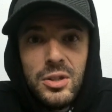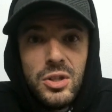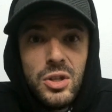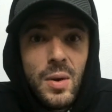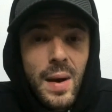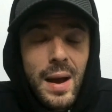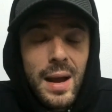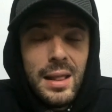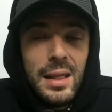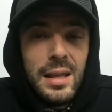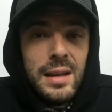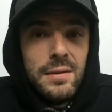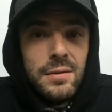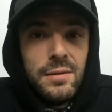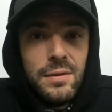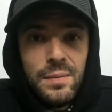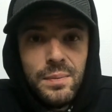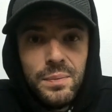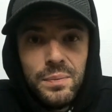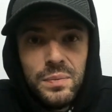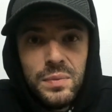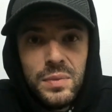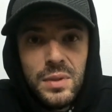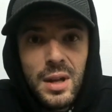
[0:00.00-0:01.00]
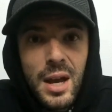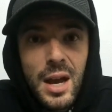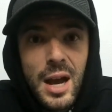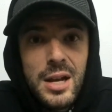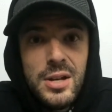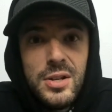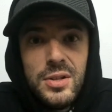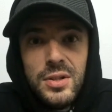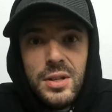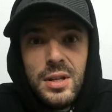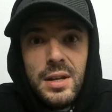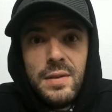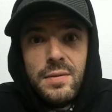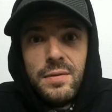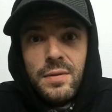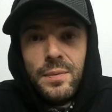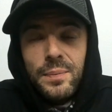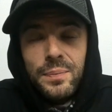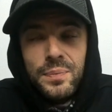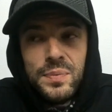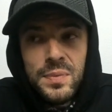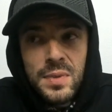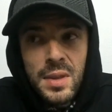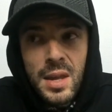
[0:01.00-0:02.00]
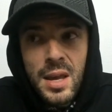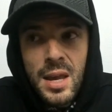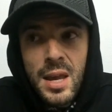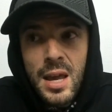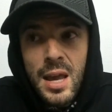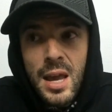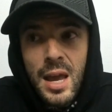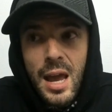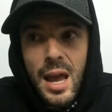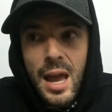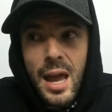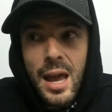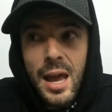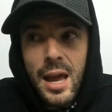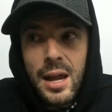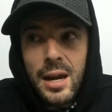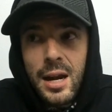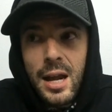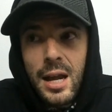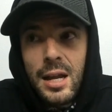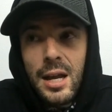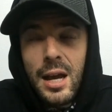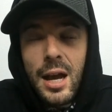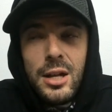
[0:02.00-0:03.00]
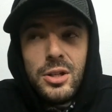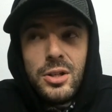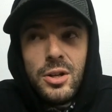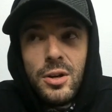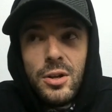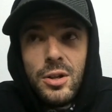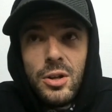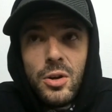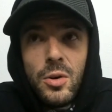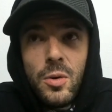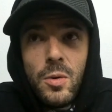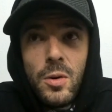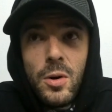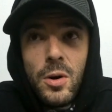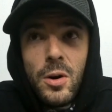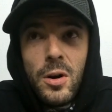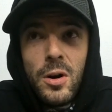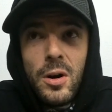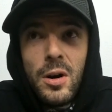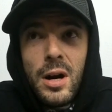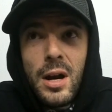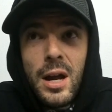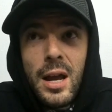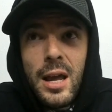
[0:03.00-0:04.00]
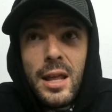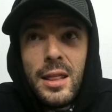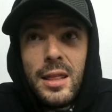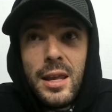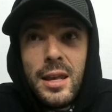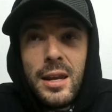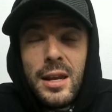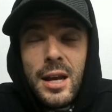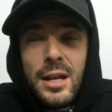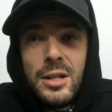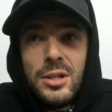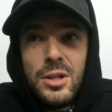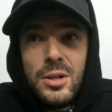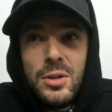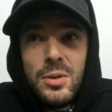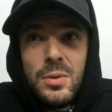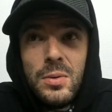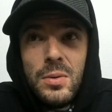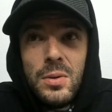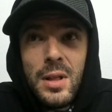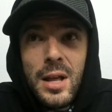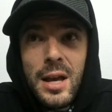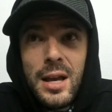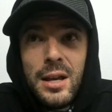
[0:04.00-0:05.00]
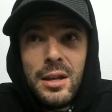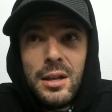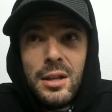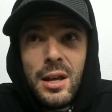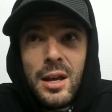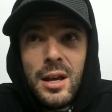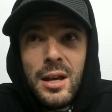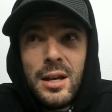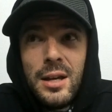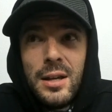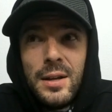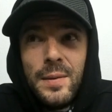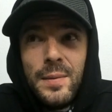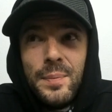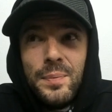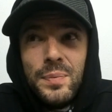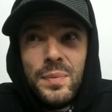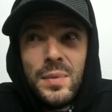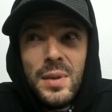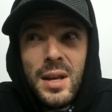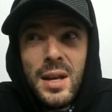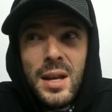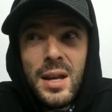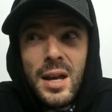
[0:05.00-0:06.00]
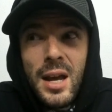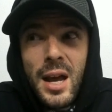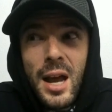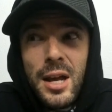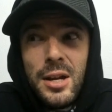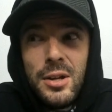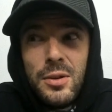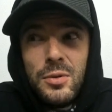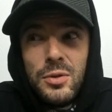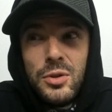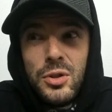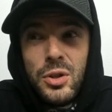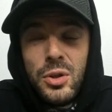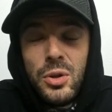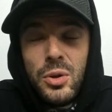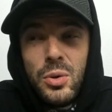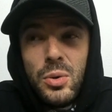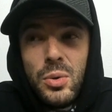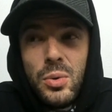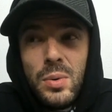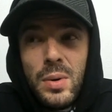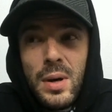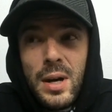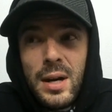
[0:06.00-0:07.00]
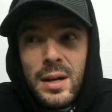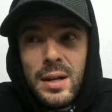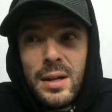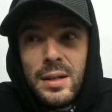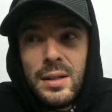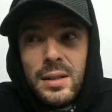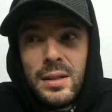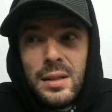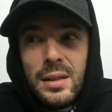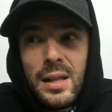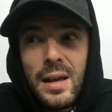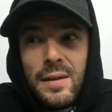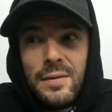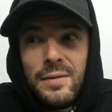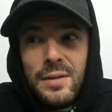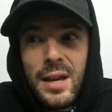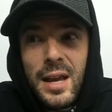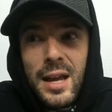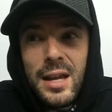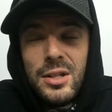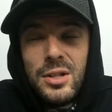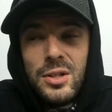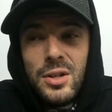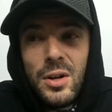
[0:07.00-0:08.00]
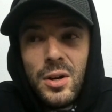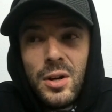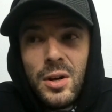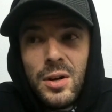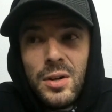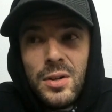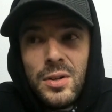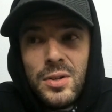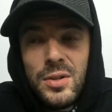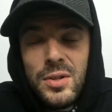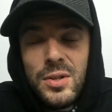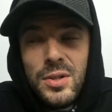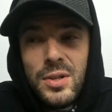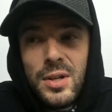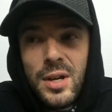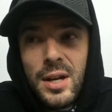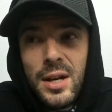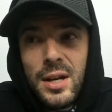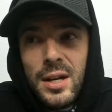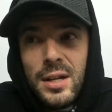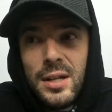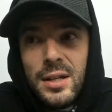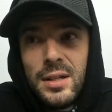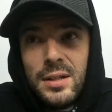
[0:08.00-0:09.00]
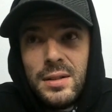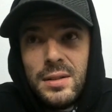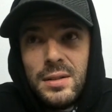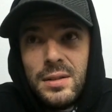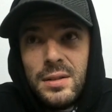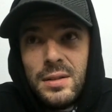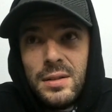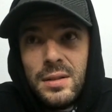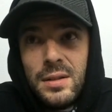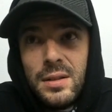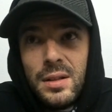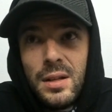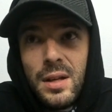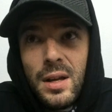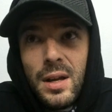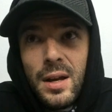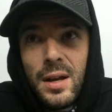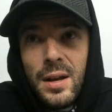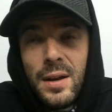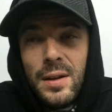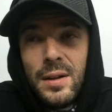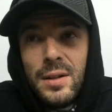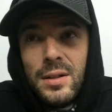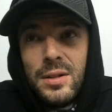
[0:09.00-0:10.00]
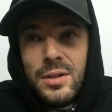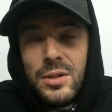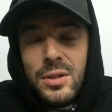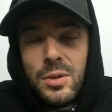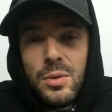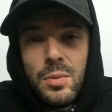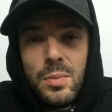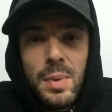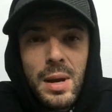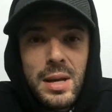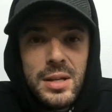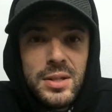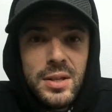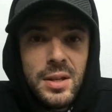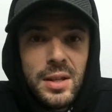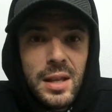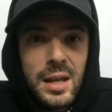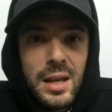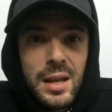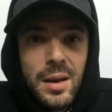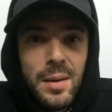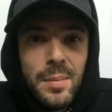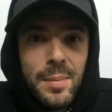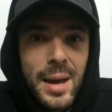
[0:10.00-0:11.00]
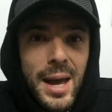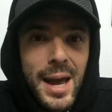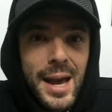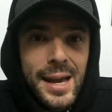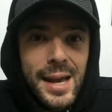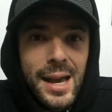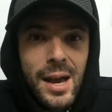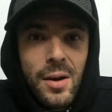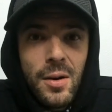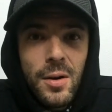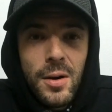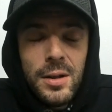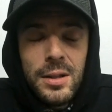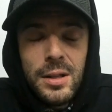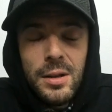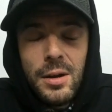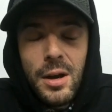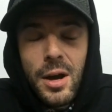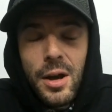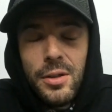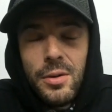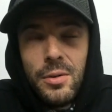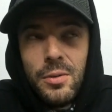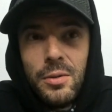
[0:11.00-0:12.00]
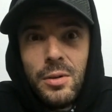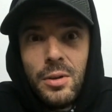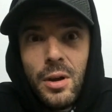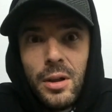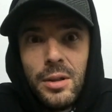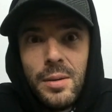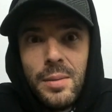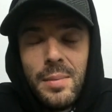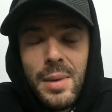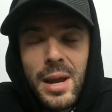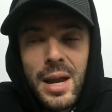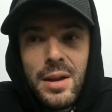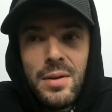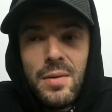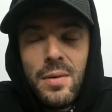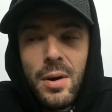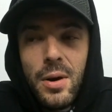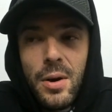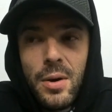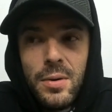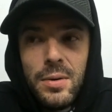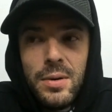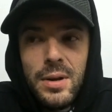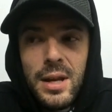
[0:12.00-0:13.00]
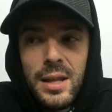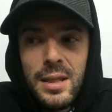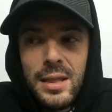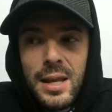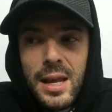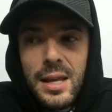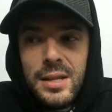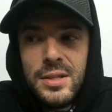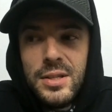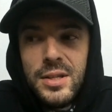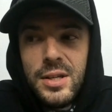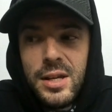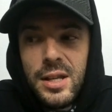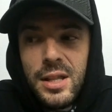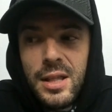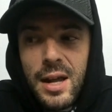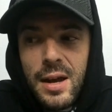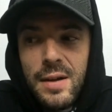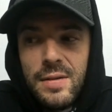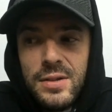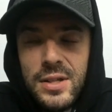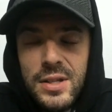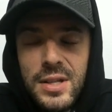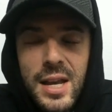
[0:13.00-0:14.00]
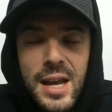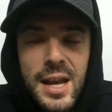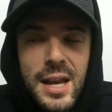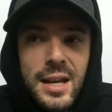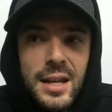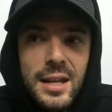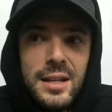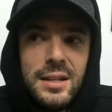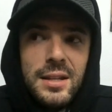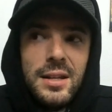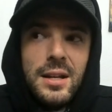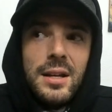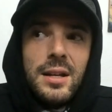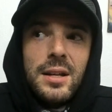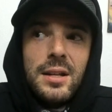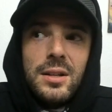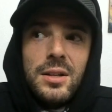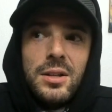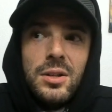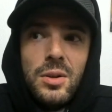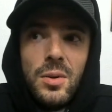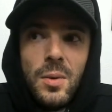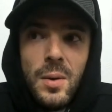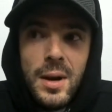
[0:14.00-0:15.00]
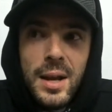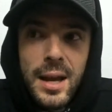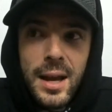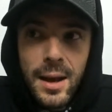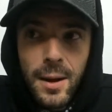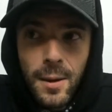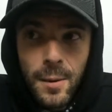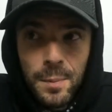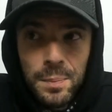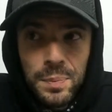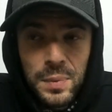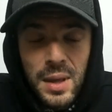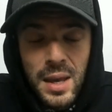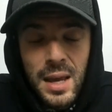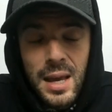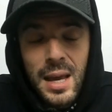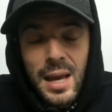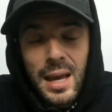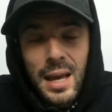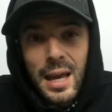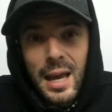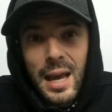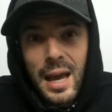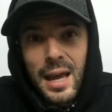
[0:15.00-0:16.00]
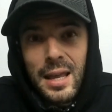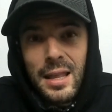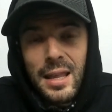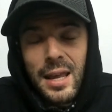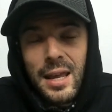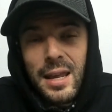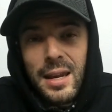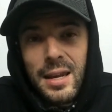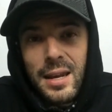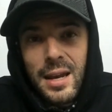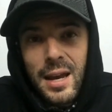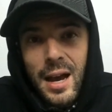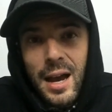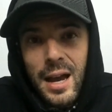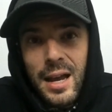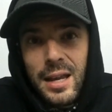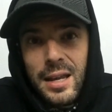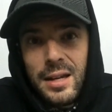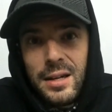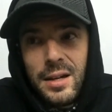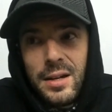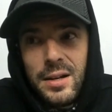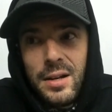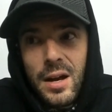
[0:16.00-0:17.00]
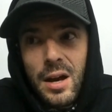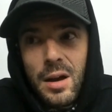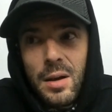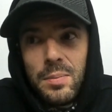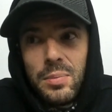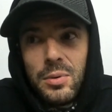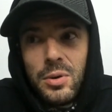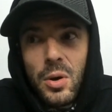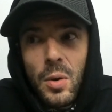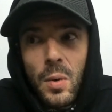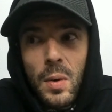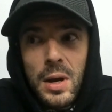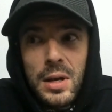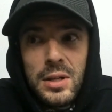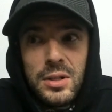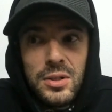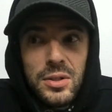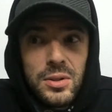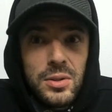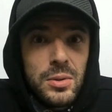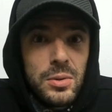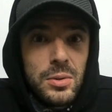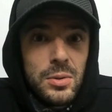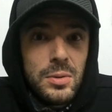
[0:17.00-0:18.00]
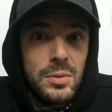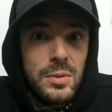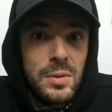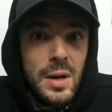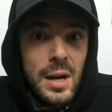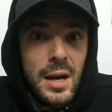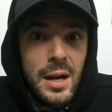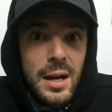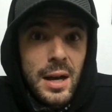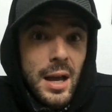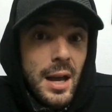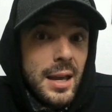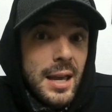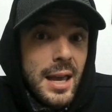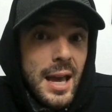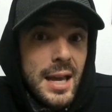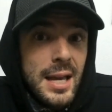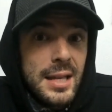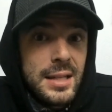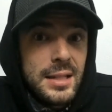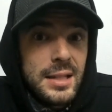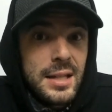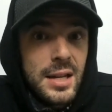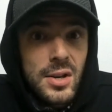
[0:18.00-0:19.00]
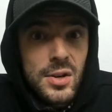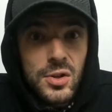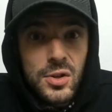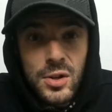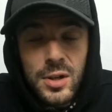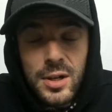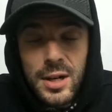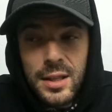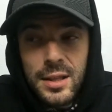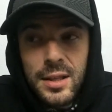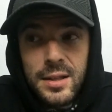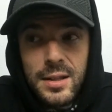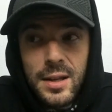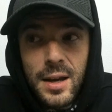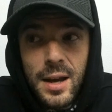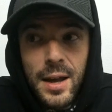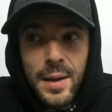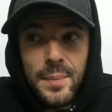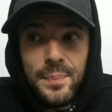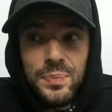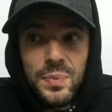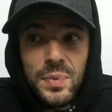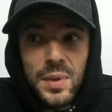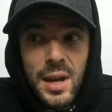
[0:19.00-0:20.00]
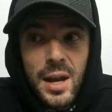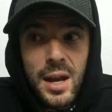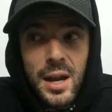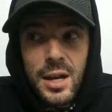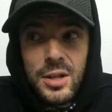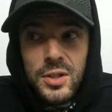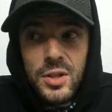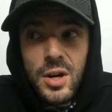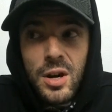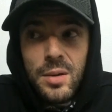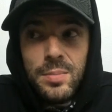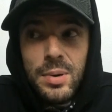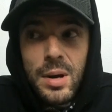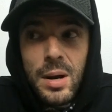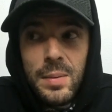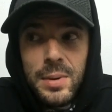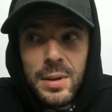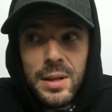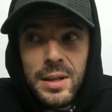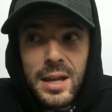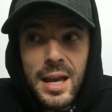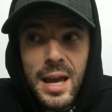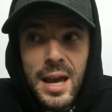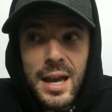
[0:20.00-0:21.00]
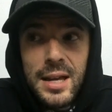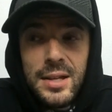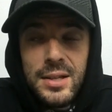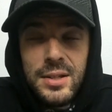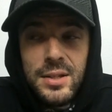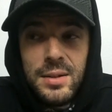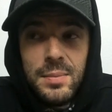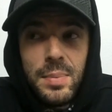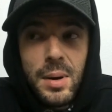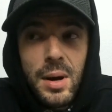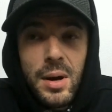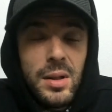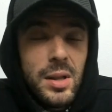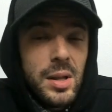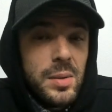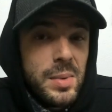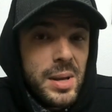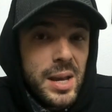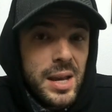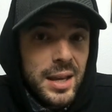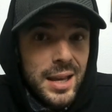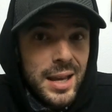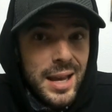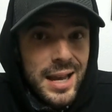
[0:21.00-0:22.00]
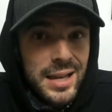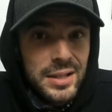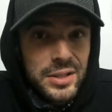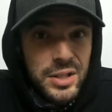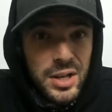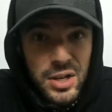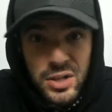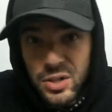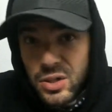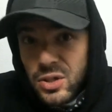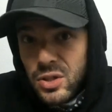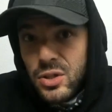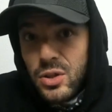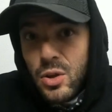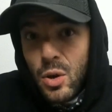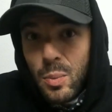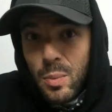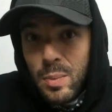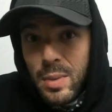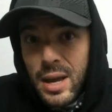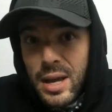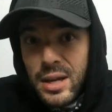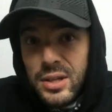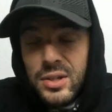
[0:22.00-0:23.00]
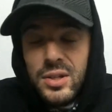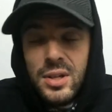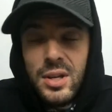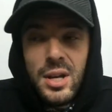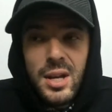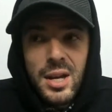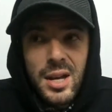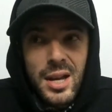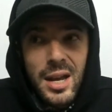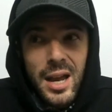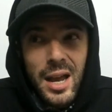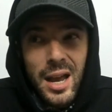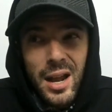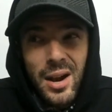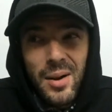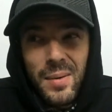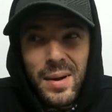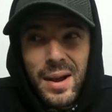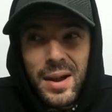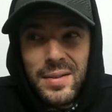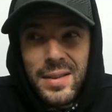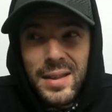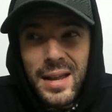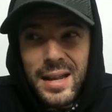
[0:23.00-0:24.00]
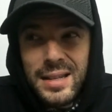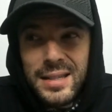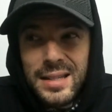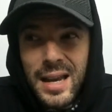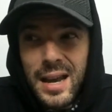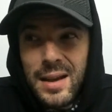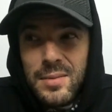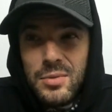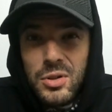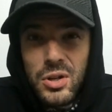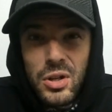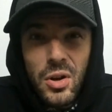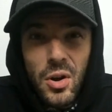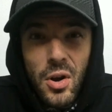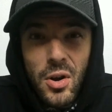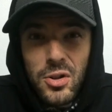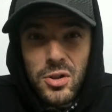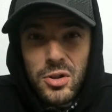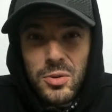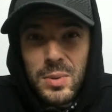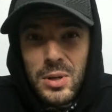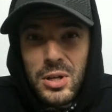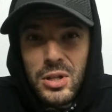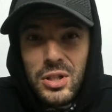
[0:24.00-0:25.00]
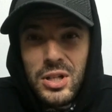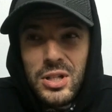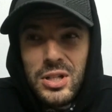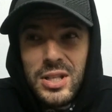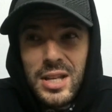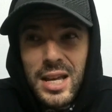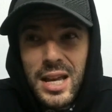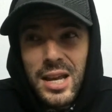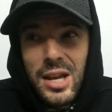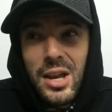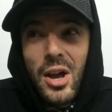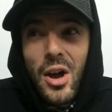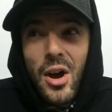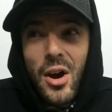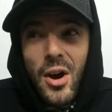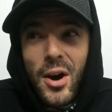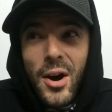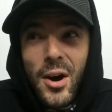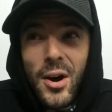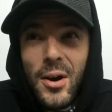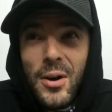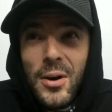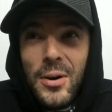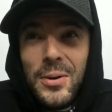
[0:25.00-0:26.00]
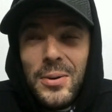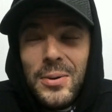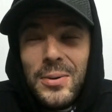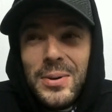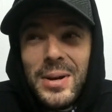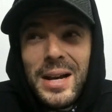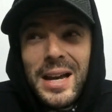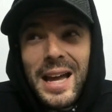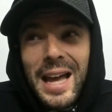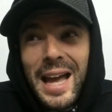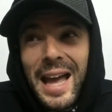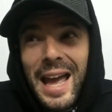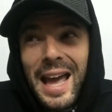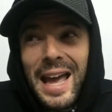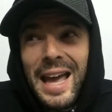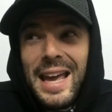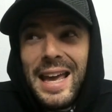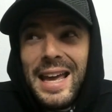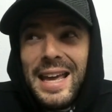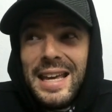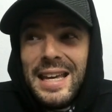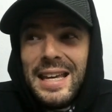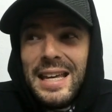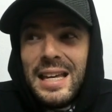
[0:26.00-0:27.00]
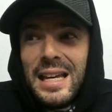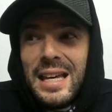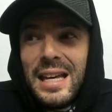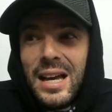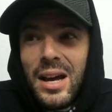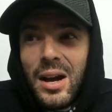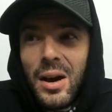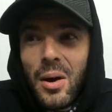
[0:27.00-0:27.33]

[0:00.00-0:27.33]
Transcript: So I leave. I just leave and I, I turn the corner and then I do like um, I do two uh, left hand turns uh, uh, to basically get back out on the other on the main road in that city that I was staying in uh, NorCal, and then I ended up going to a, a, gas station at the time and I started pumping gas. Apparently, me and gas stations don't mix. And around that time, she calls me and she's like, "Oh, hey."